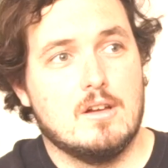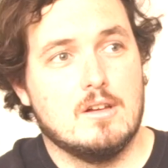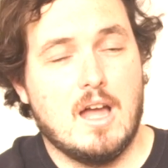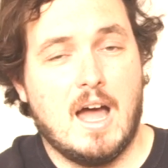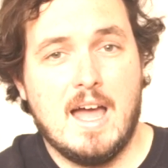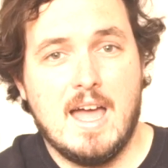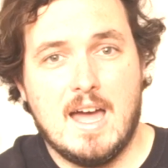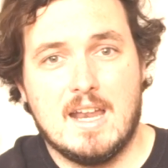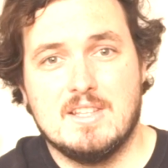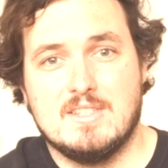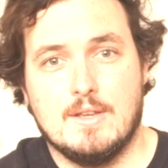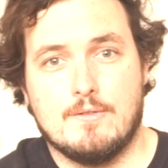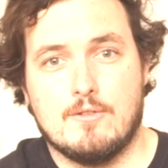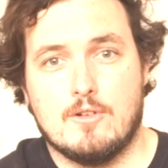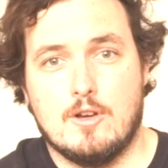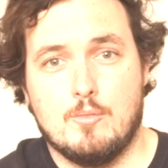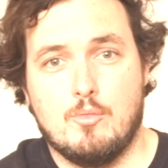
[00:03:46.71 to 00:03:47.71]
I had a
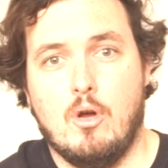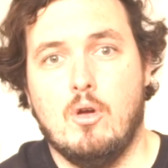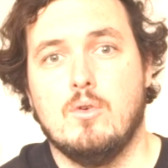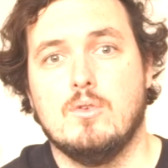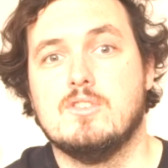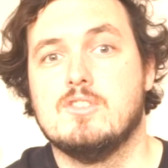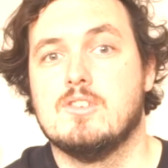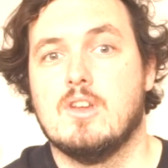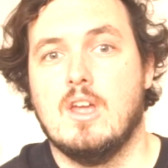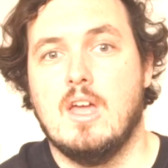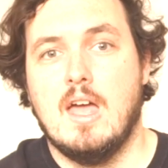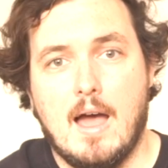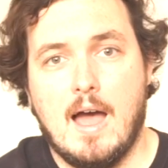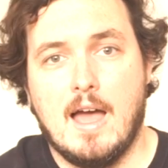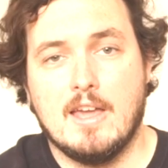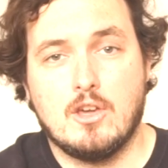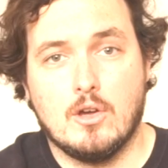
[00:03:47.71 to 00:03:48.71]
different approach.
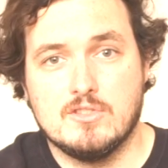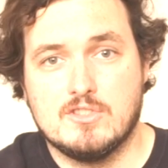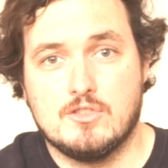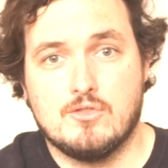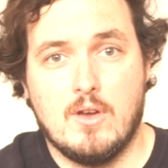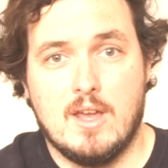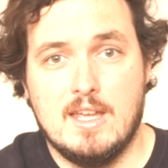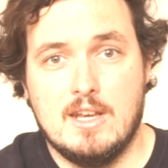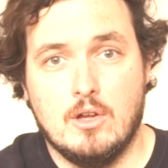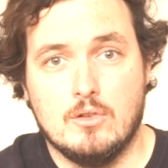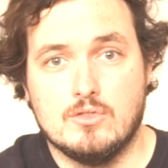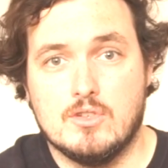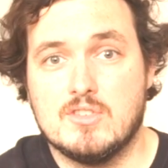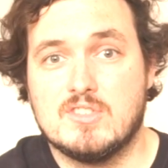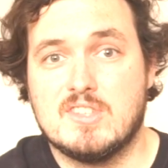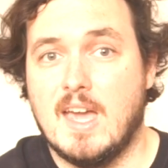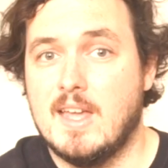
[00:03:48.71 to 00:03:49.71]
I concentrated on
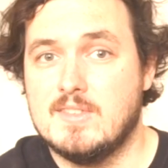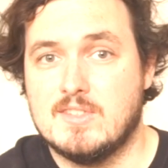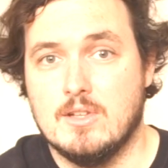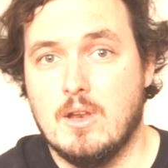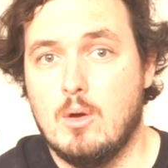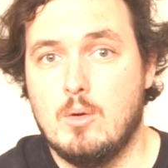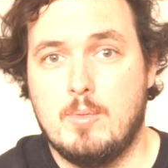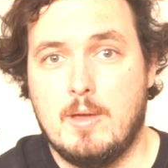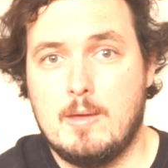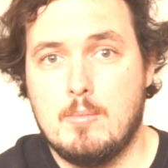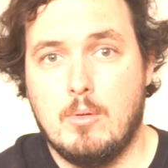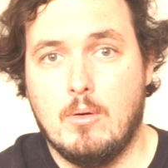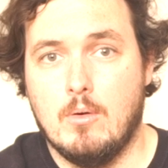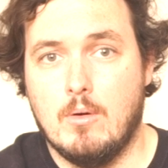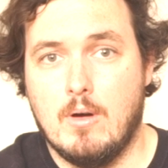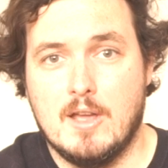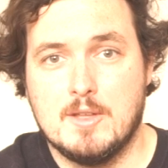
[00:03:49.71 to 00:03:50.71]
just getting to know
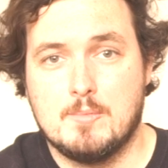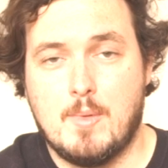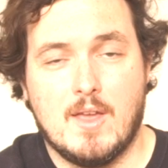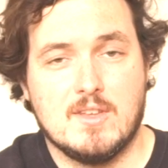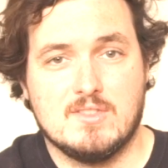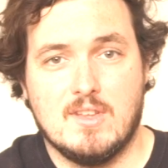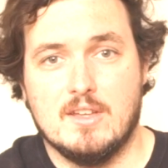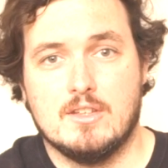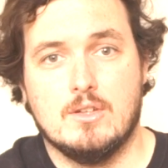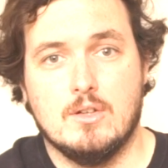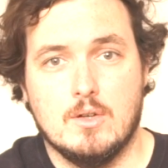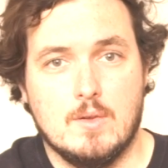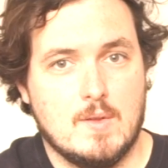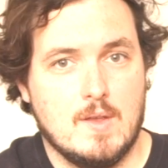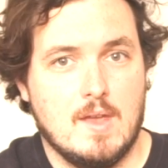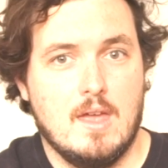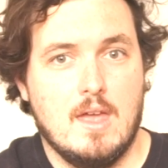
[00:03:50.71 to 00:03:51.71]
people as best as I could,
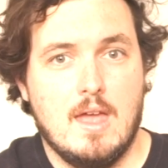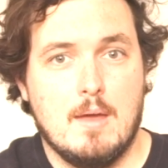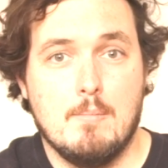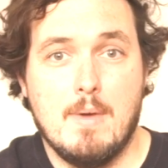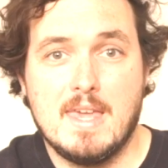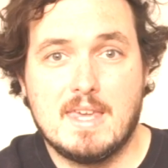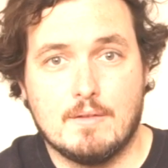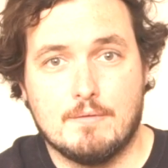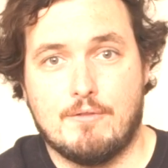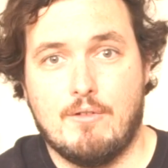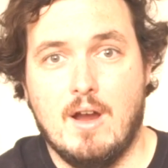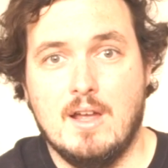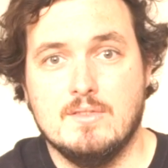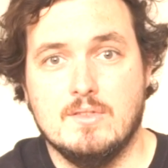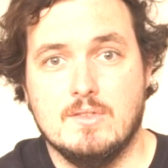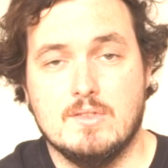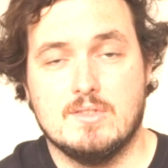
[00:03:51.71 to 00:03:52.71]
making
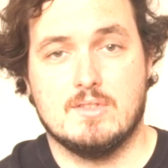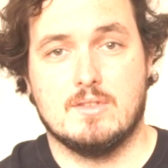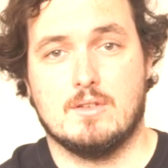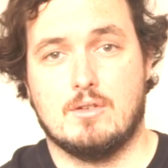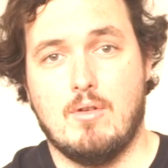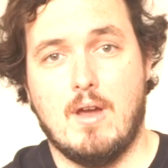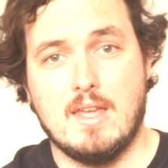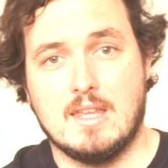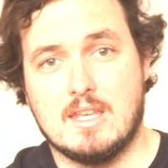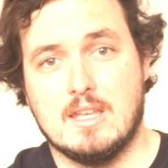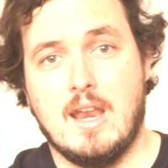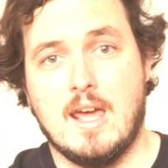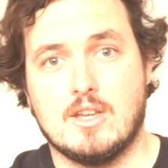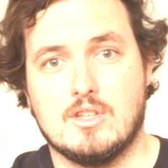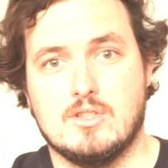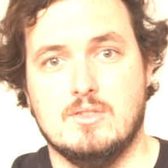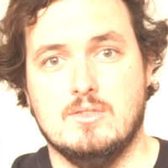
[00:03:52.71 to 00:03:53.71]
friends, creating
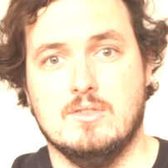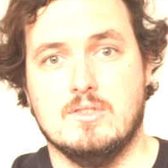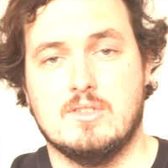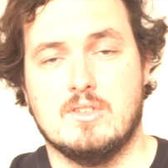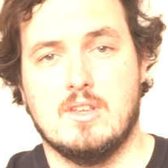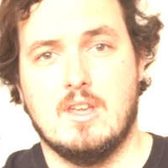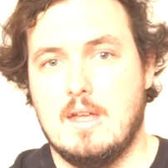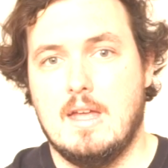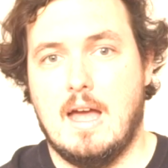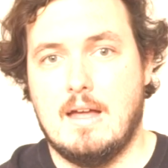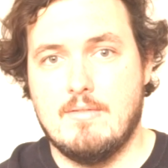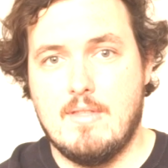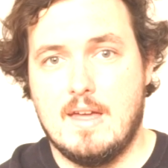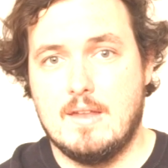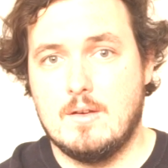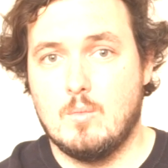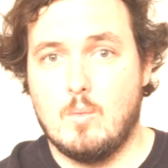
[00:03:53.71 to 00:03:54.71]
connections. And
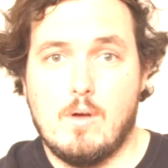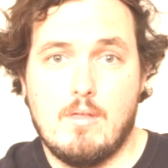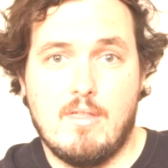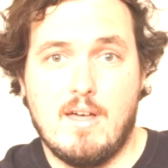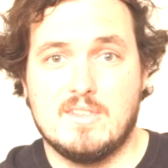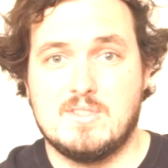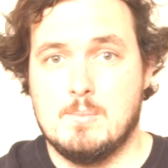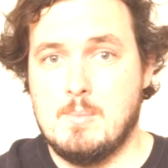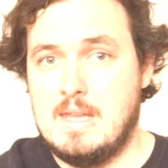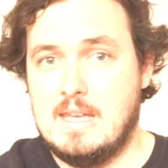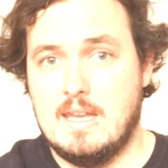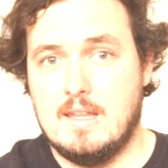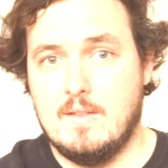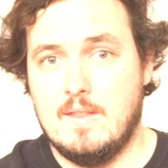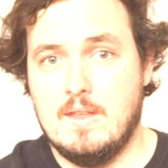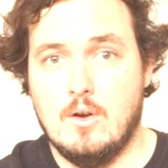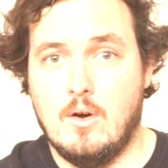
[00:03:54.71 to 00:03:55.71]
then, whether that's
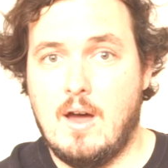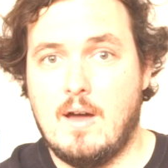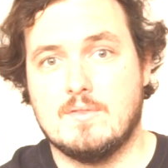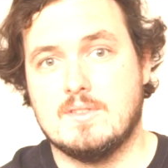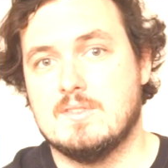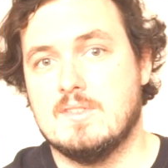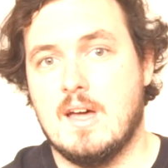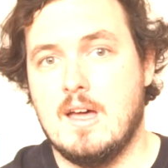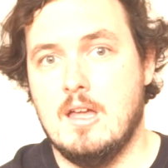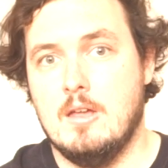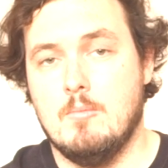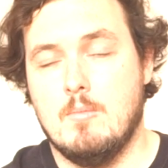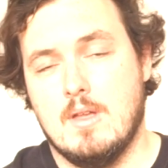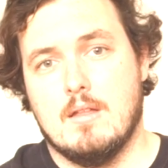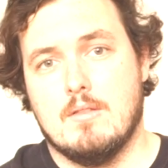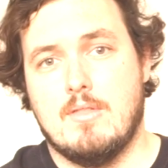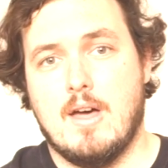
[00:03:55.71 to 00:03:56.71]
immediately or after time,
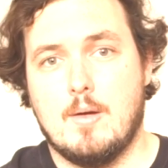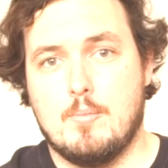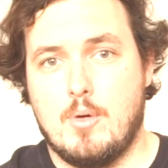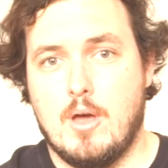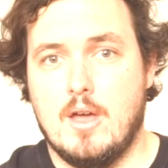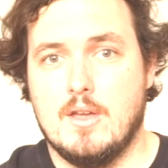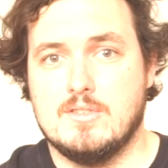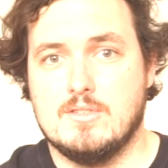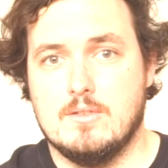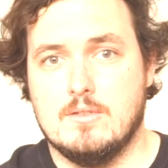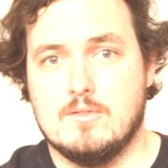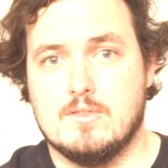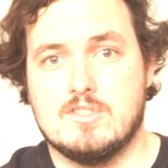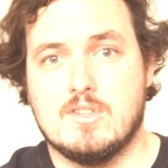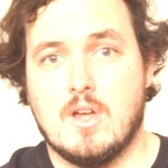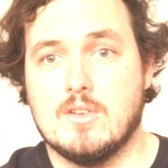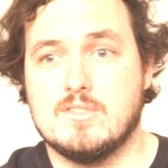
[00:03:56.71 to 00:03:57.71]
that person
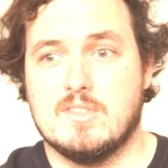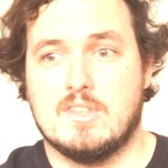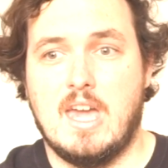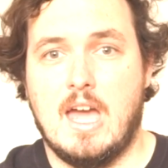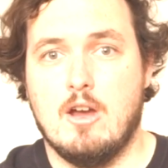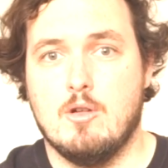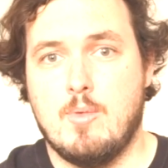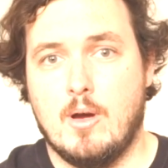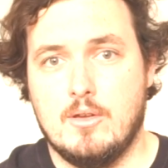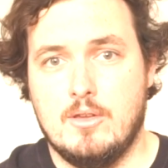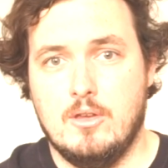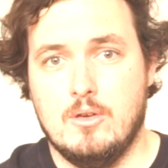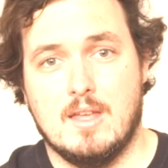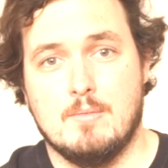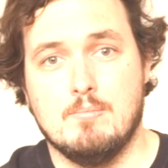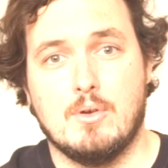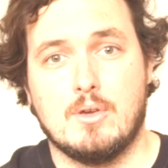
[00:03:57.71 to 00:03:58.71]
starts to care about you
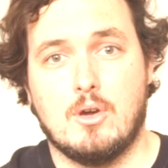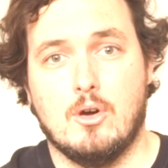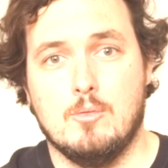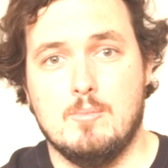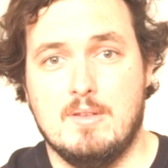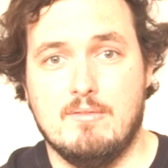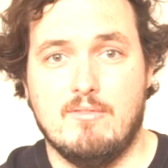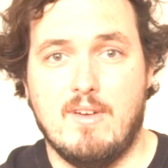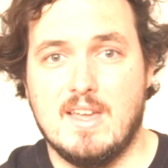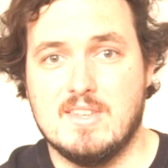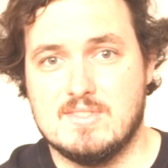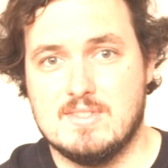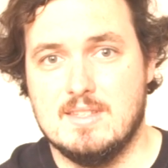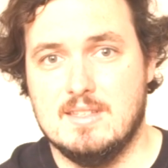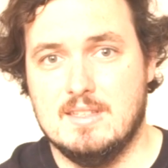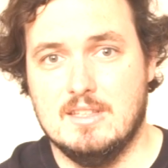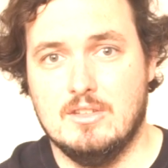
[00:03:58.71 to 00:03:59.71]
and become
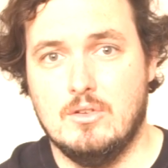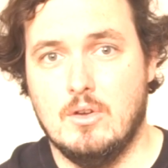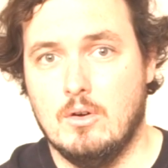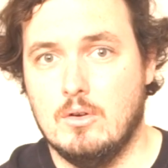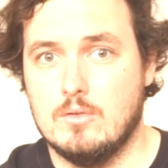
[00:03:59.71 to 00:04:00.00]
invested in your